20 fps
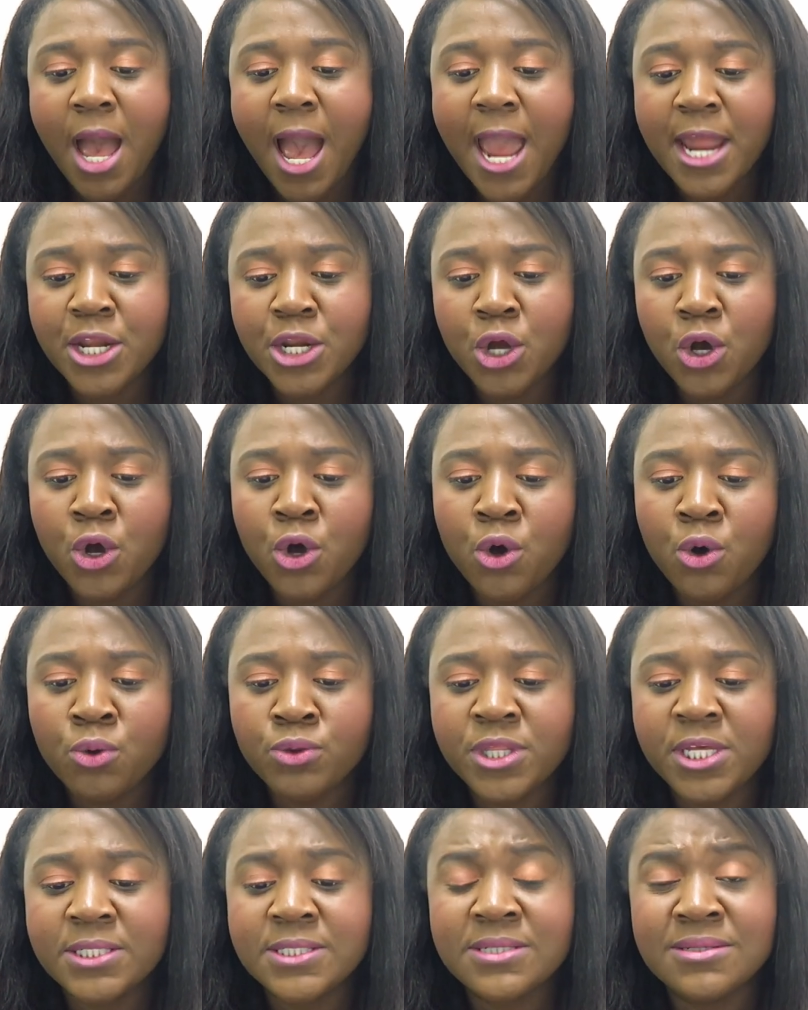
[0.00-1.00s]
I
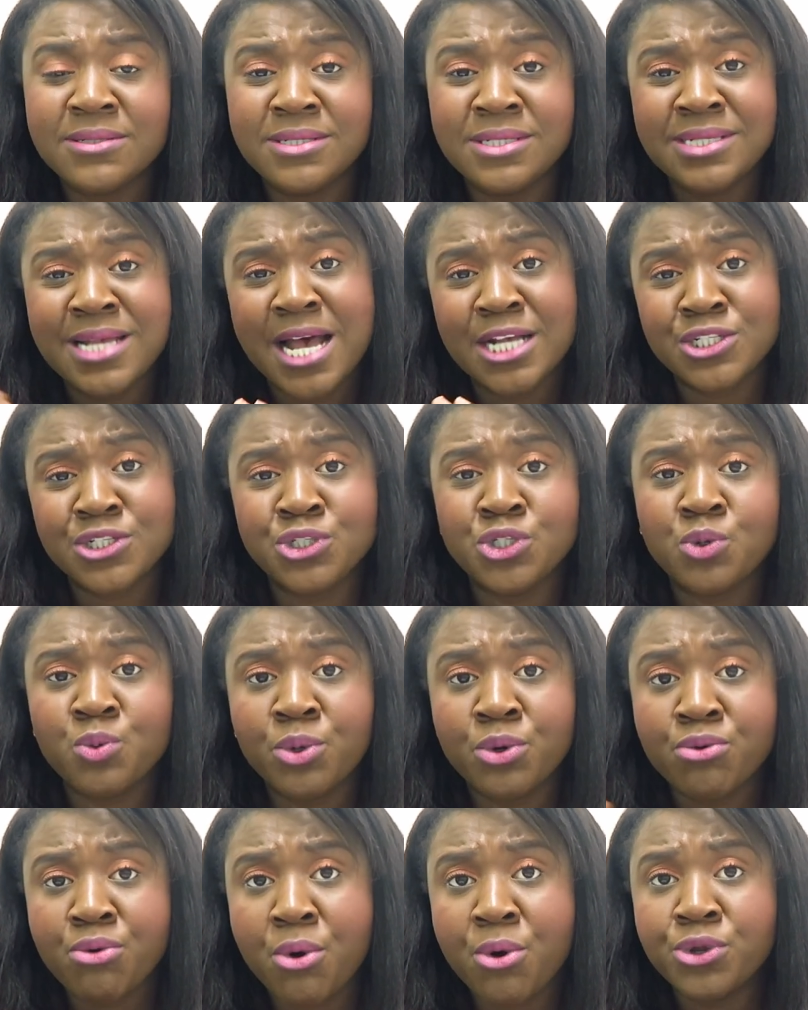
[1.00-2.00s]
know this has to do
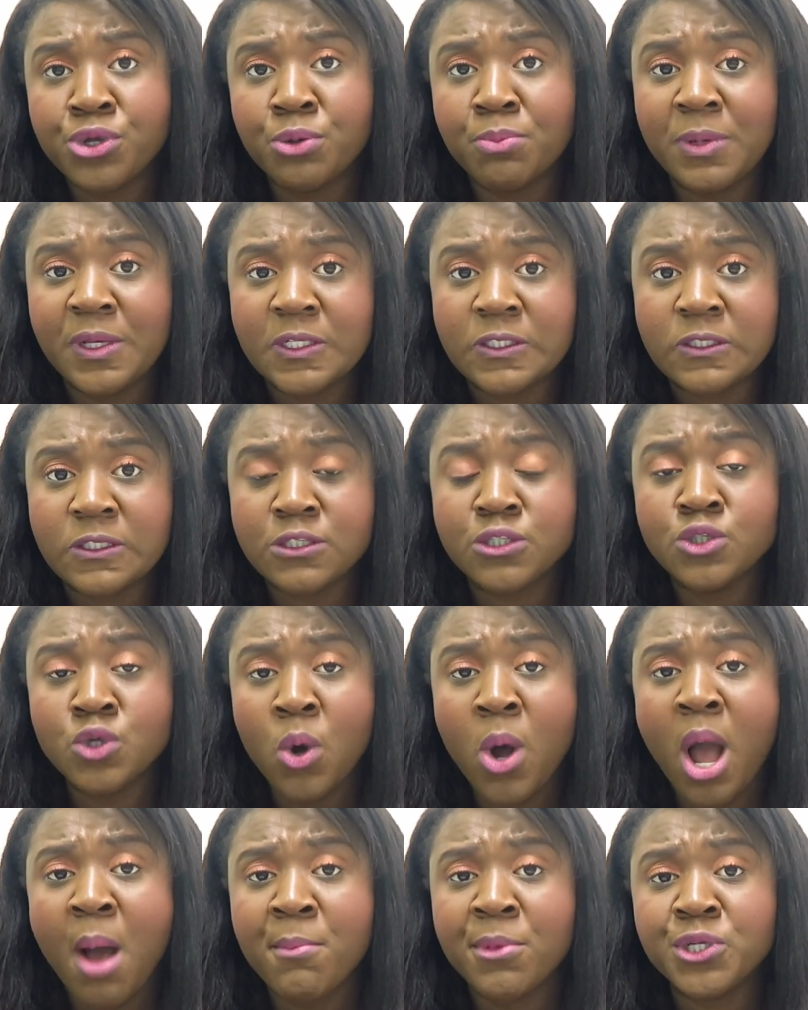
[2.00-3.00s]
with growing your business.
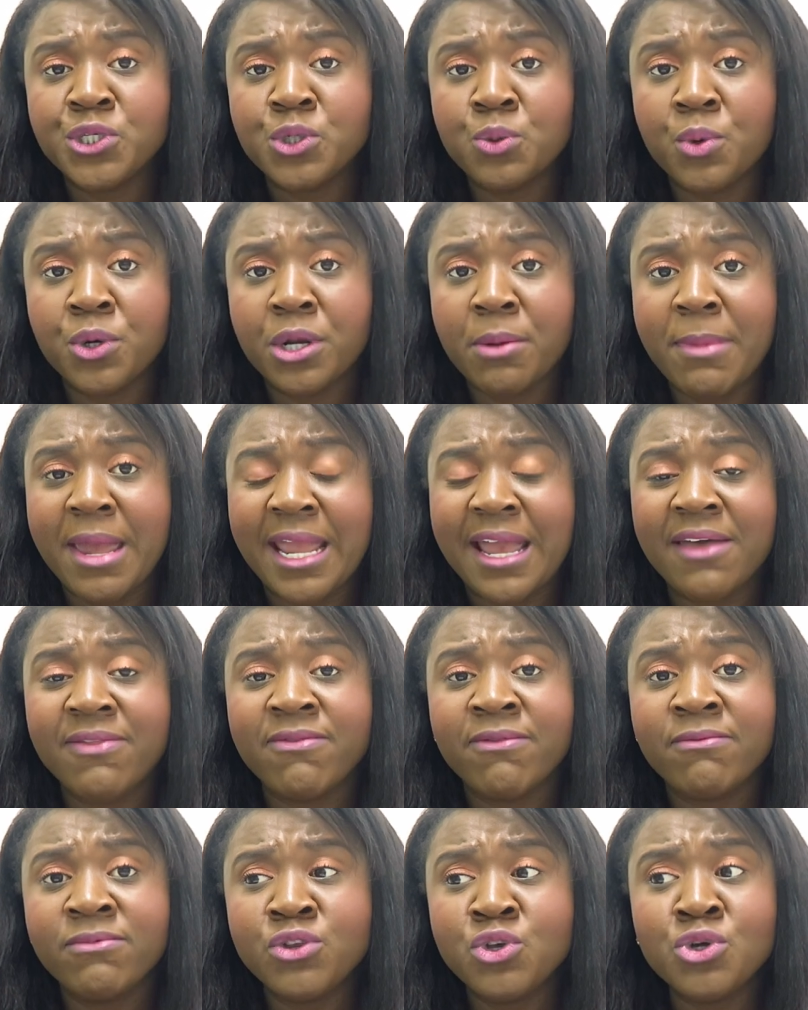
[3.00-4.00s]
Know how much you want to make,
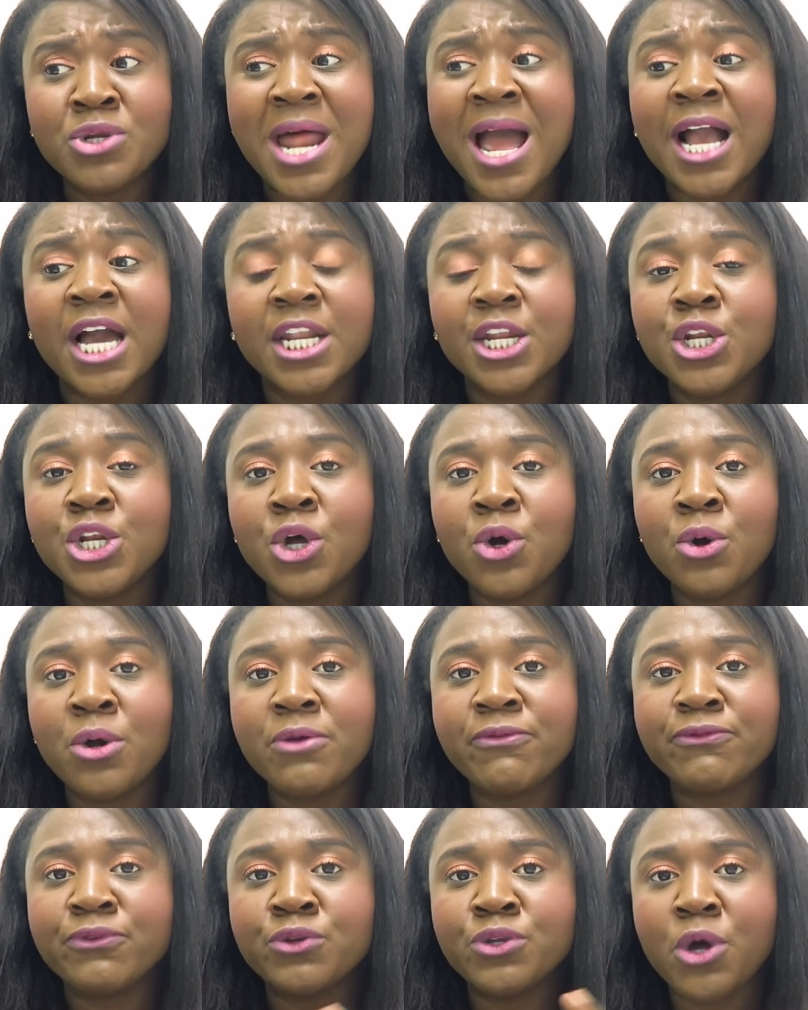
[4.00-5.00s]
and you're not going to know
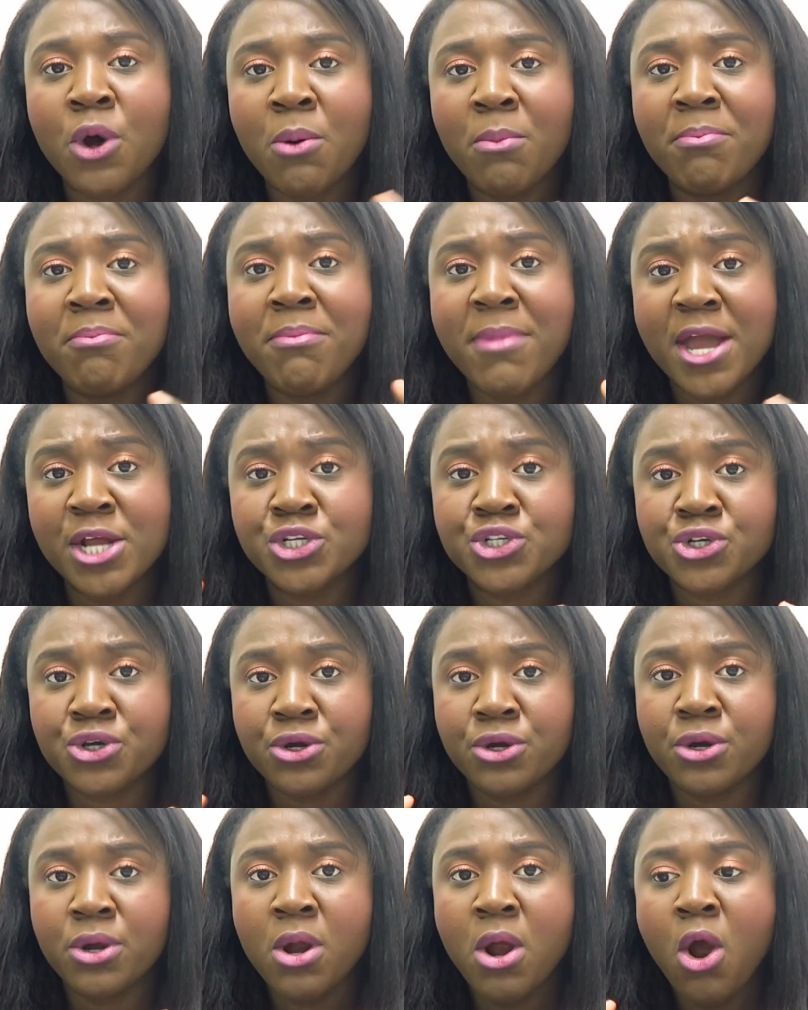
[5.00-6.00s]
if you don't
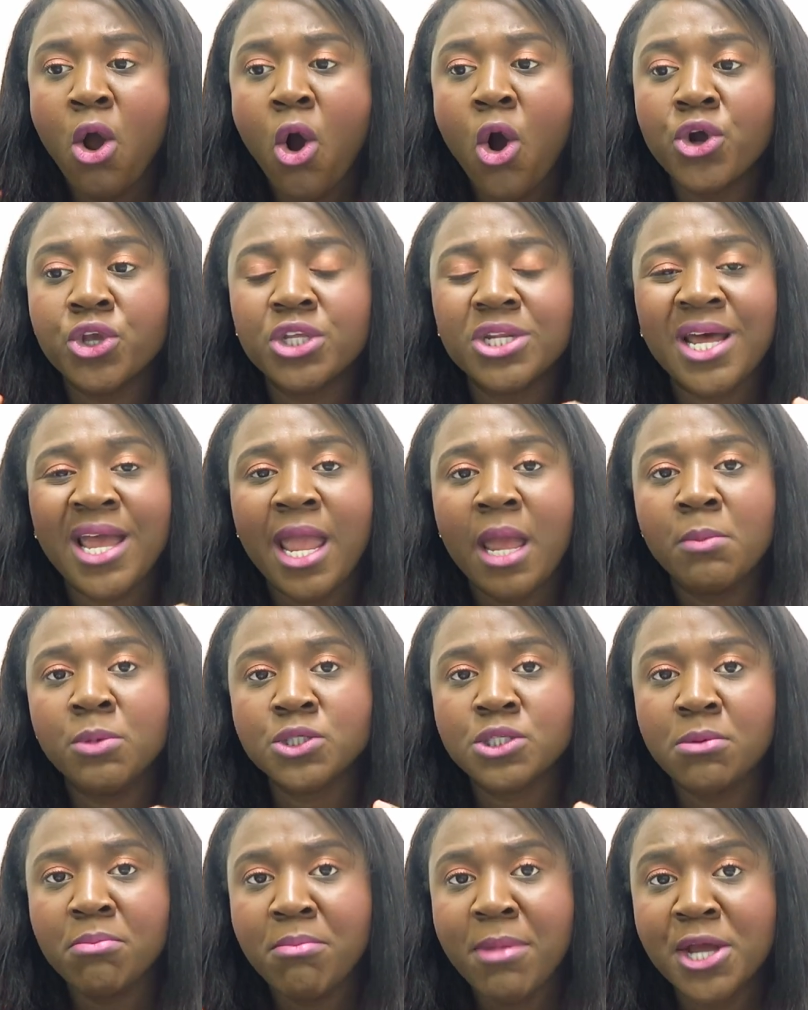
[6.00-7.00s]
measure, or you're not
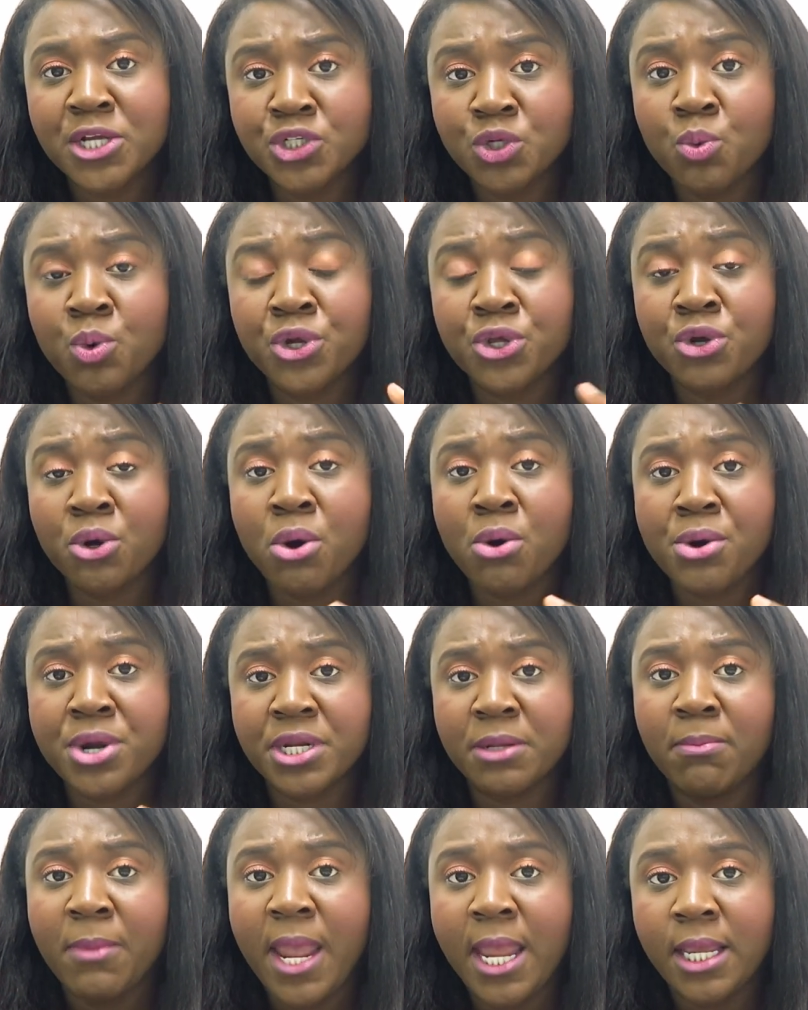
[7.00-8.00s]
able to measure what you're
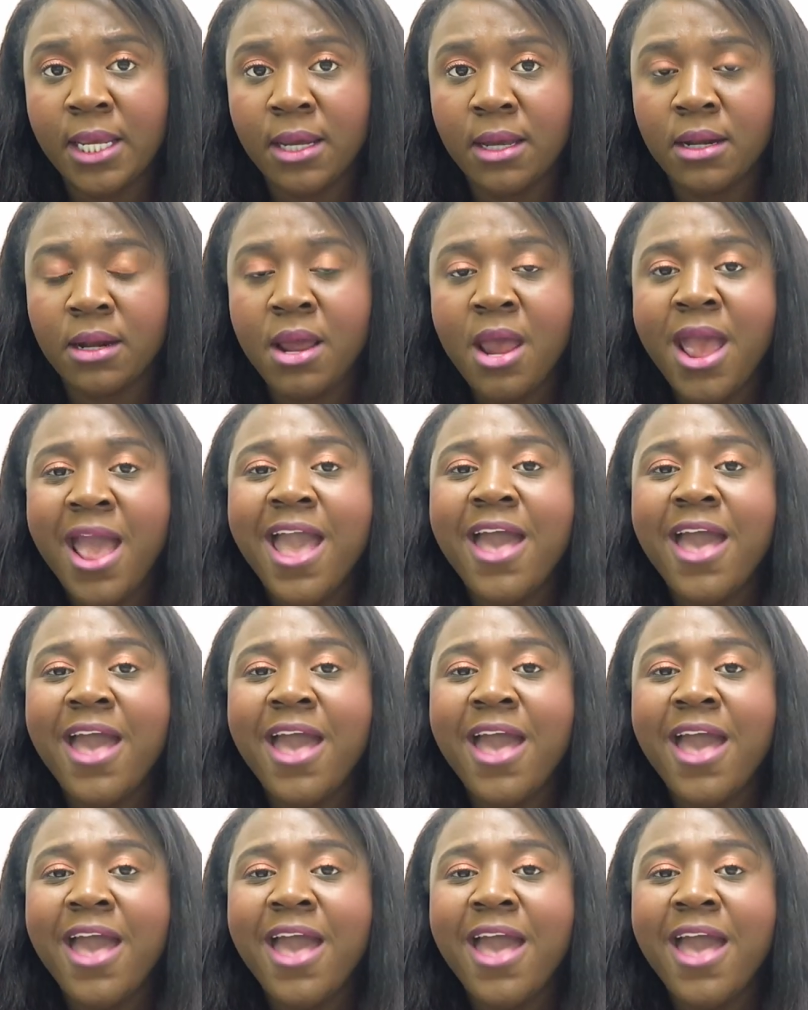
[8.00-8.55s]
already making.